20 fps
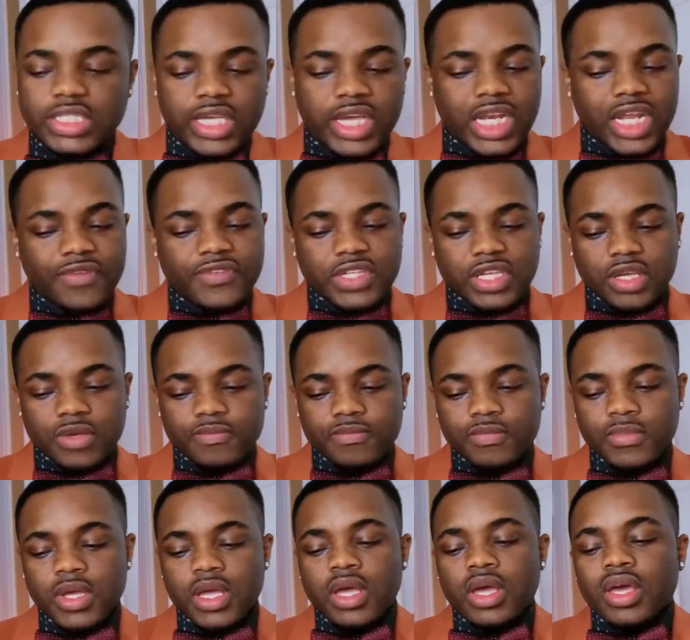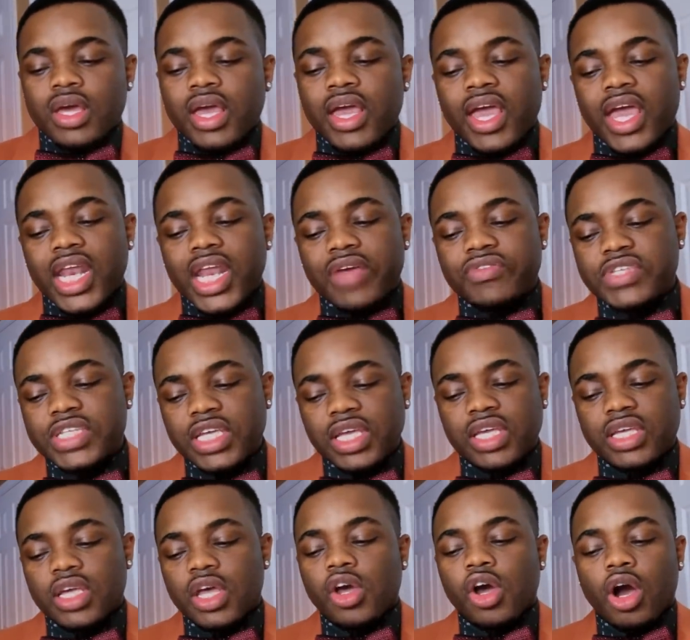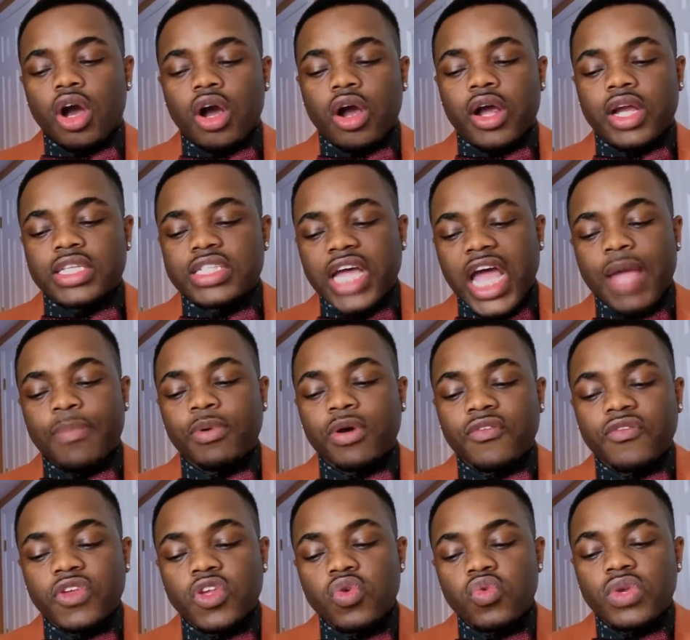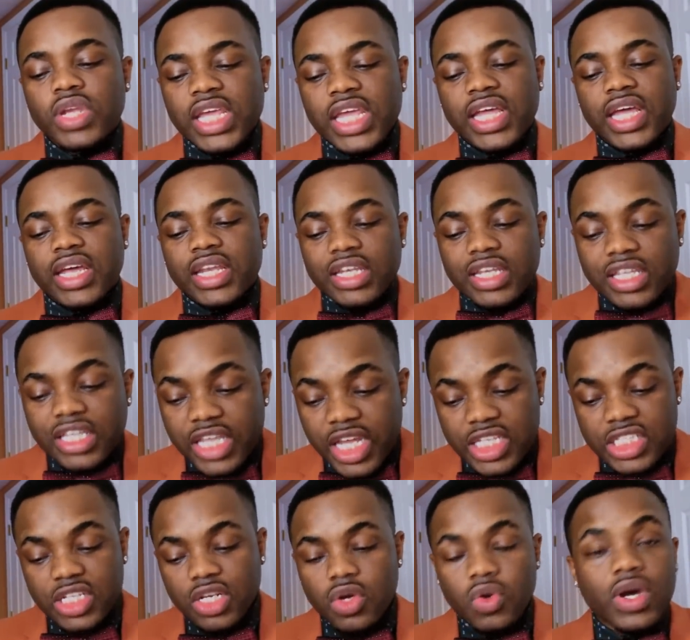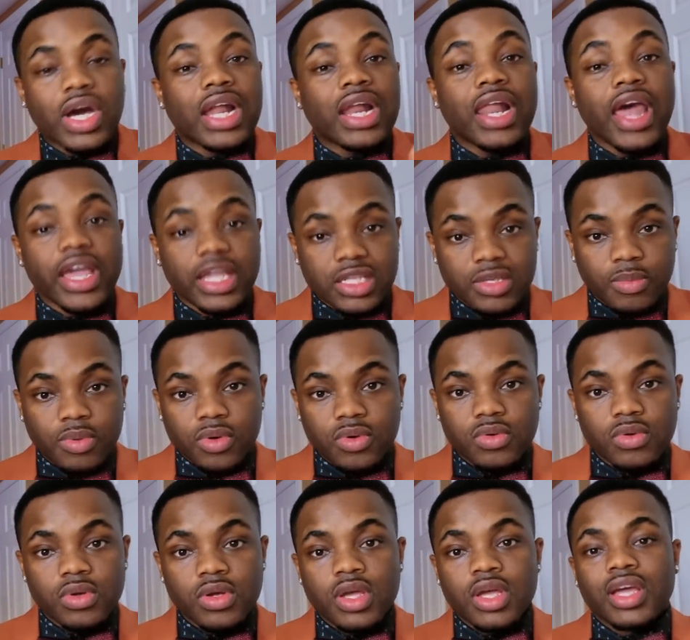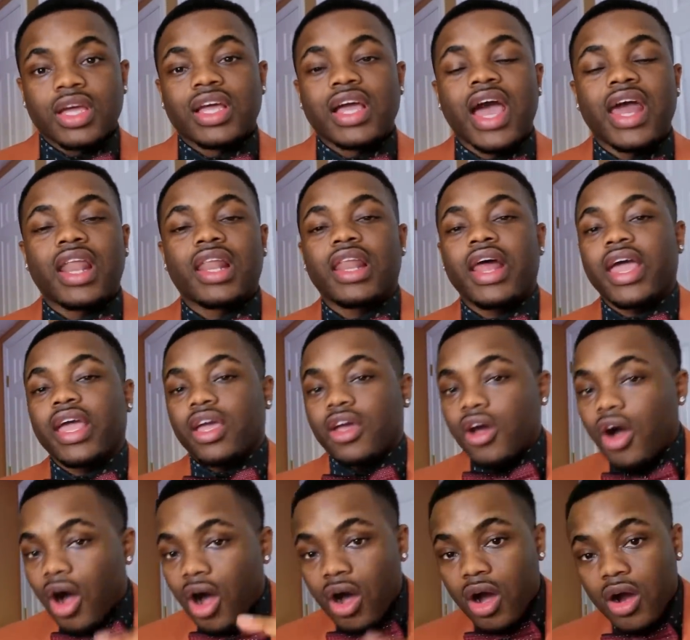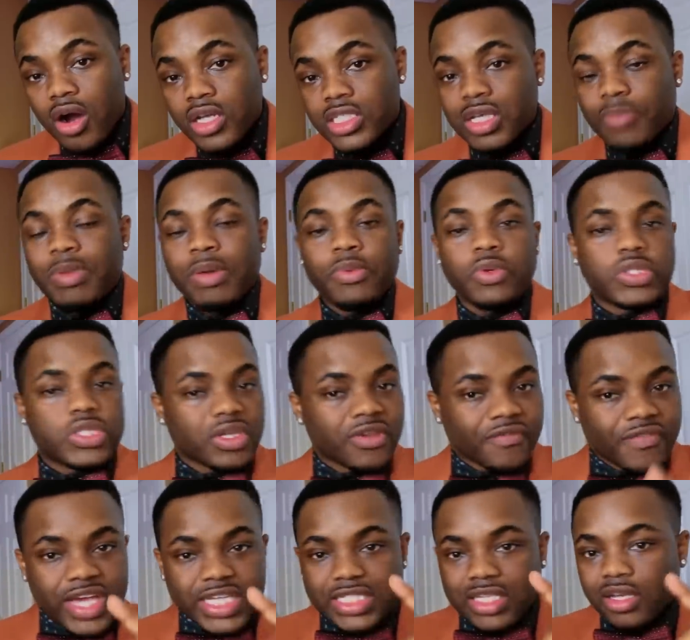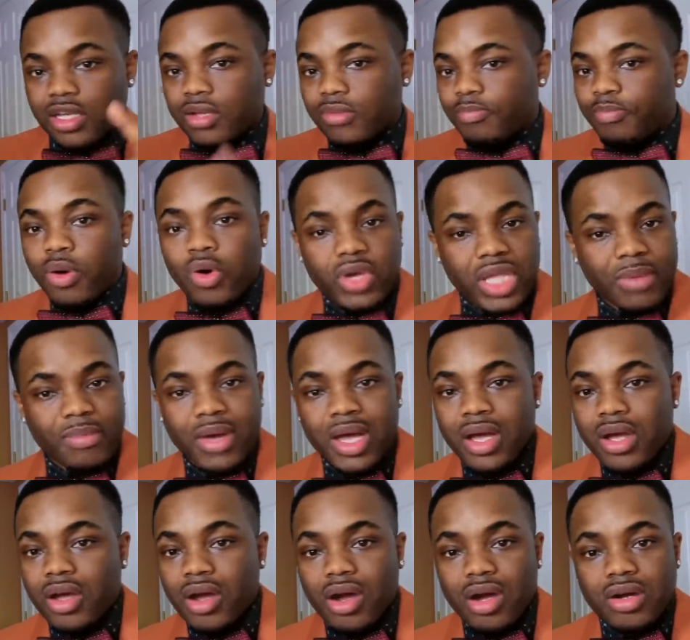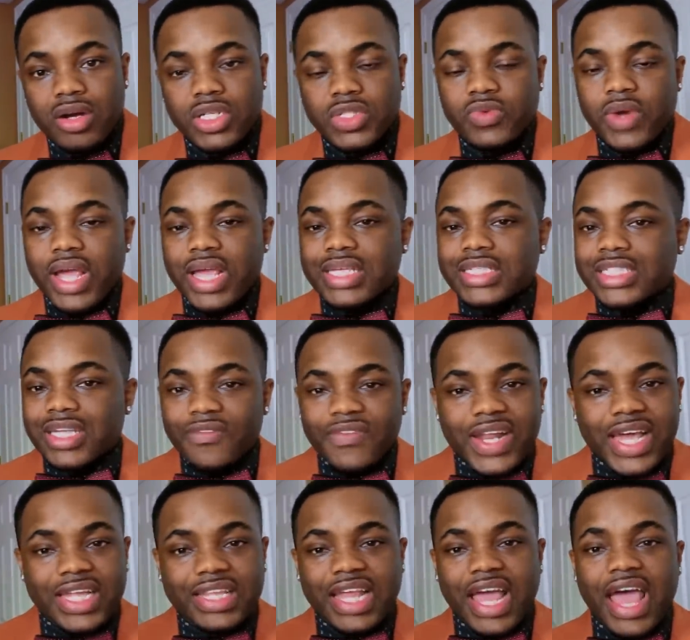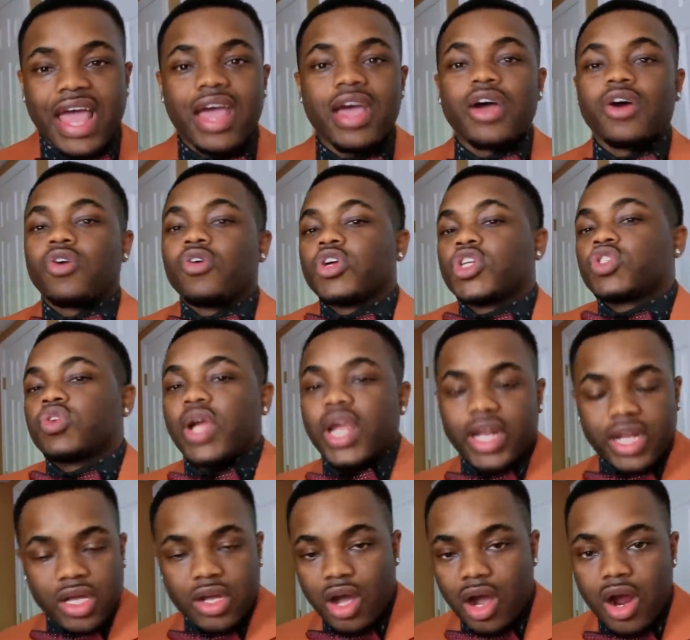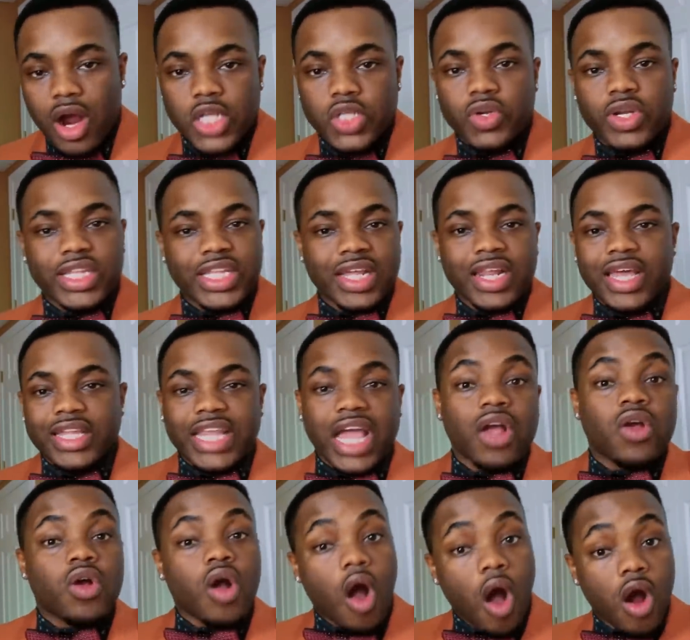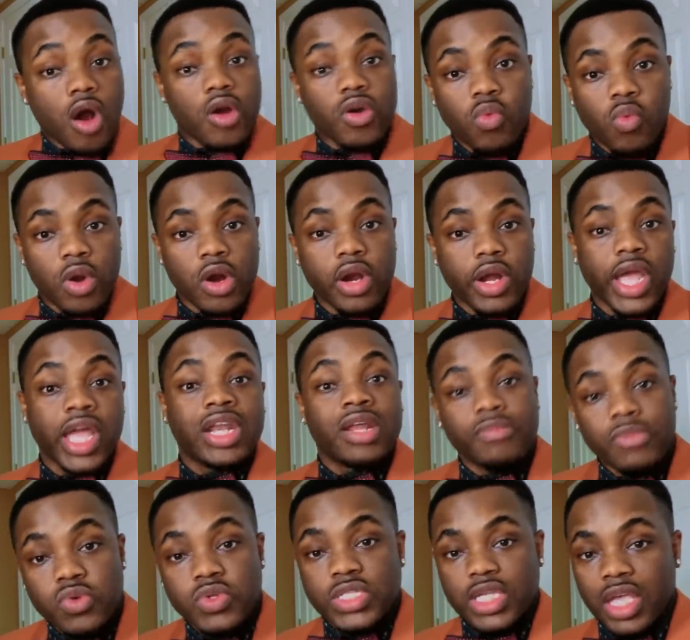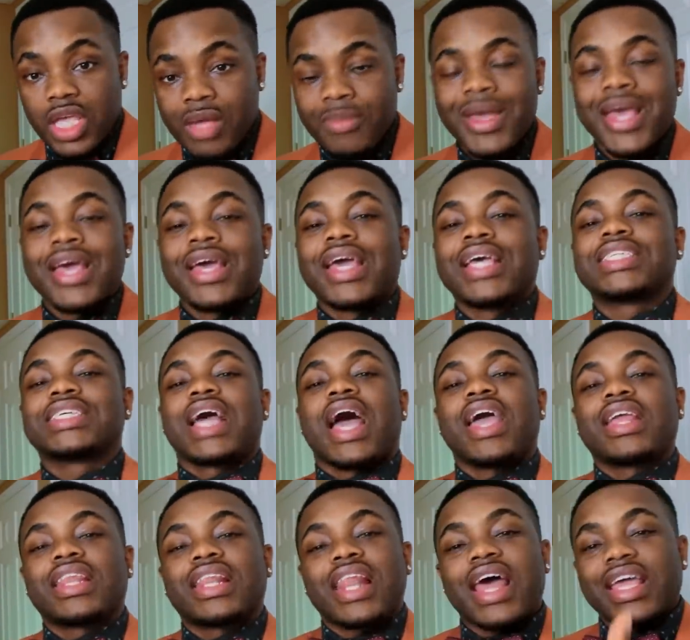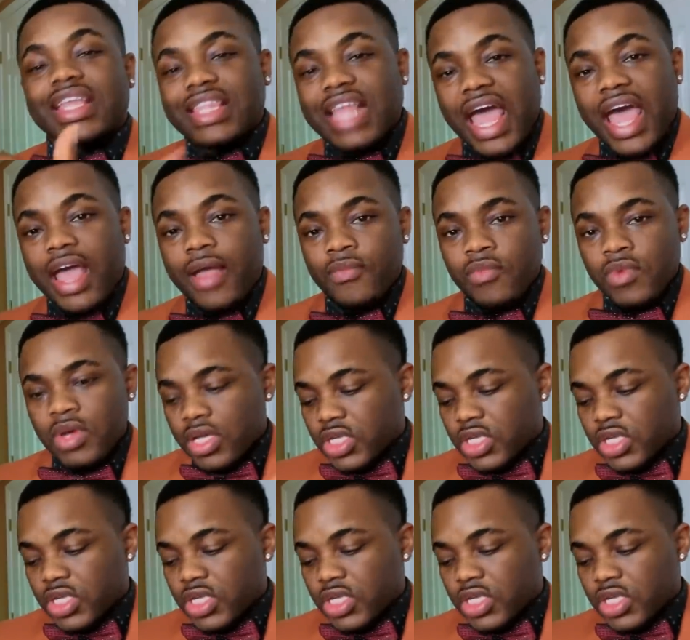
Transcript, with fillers: is an NFT? An NFT are a type of unique digital collectible, kind of like cards that people used to invest in Pokemon cards, right, and stuff like that, or trading cards or anything like that, or artwork in a museum. It's kind of like that.